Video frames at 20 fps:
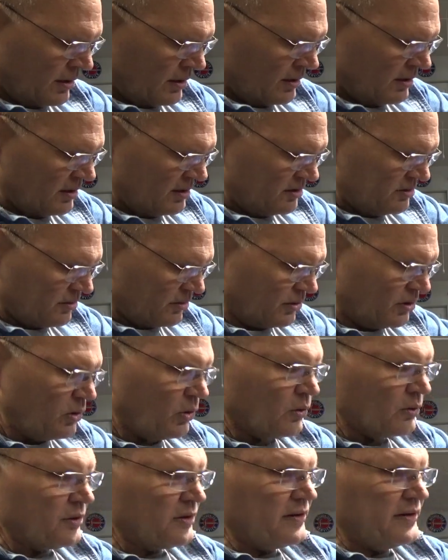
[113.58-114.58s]
These are
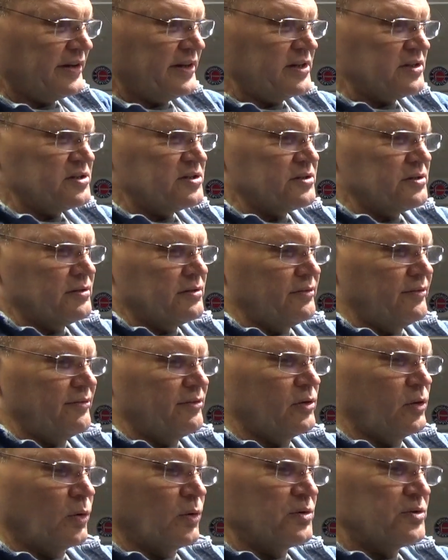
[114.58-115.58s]
1/4 inch
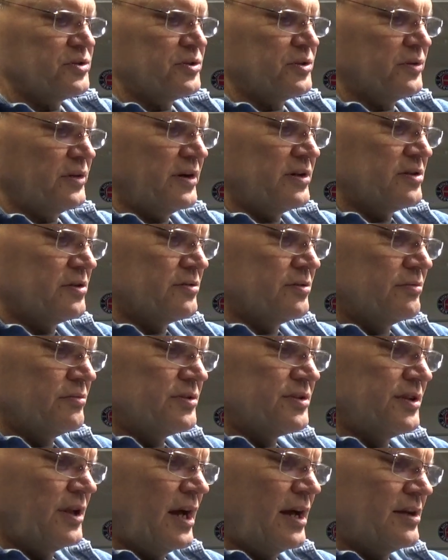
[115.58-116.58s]
coarse thread
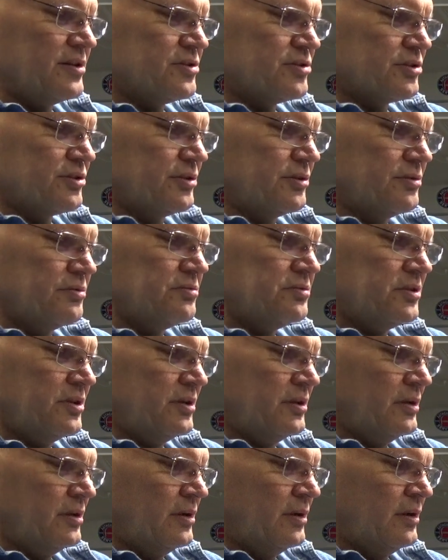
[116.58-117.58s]
slotted screws.
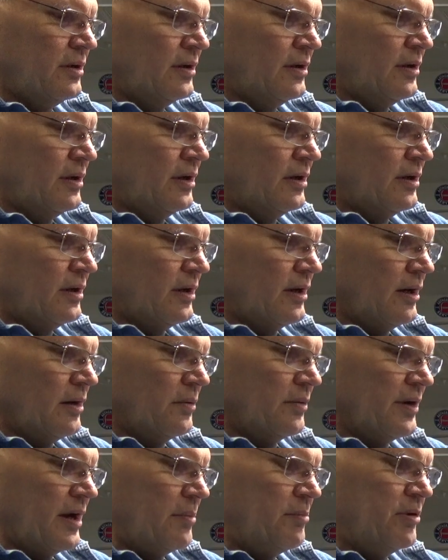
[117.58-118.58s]

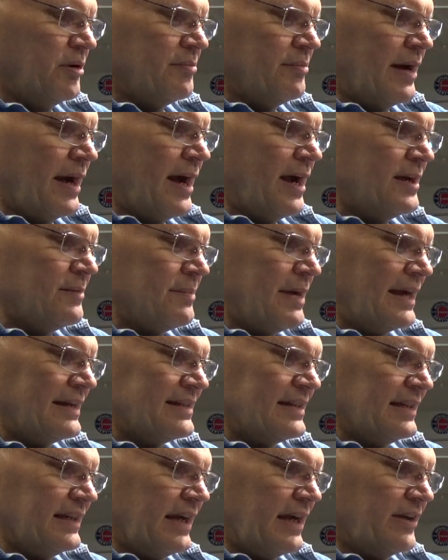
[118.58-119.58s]
When I put mine back
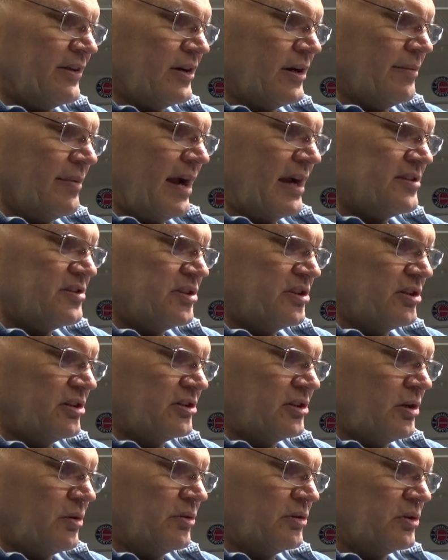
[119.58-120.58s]
together, I'm actually
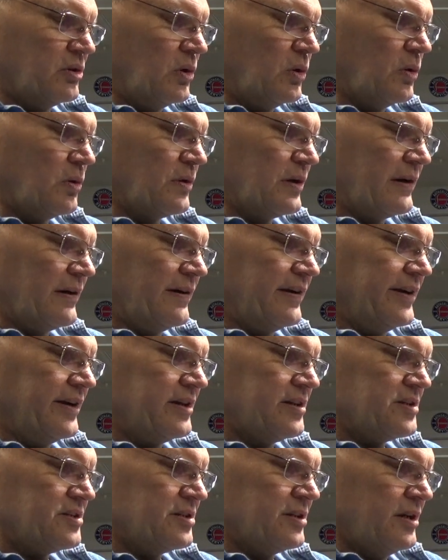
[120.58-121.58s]
going to go with 1/4
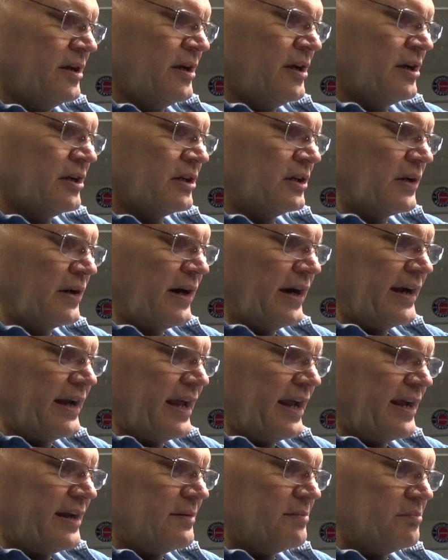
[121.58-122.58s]
inch grade
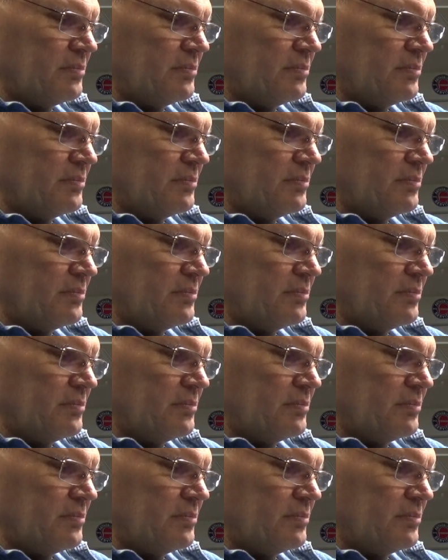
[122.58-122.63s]
8